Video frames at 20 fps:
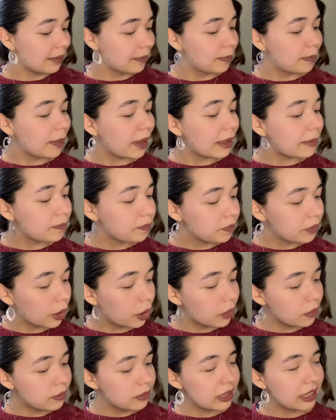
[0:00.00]
But
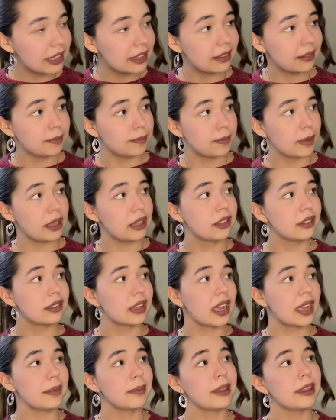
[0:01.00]
hopefully, by the
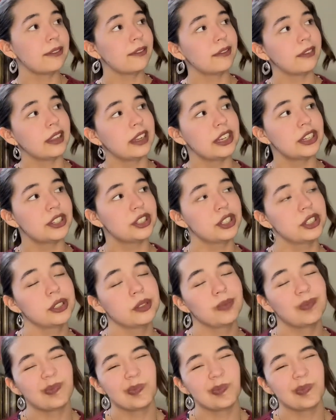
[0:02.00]
time I finish,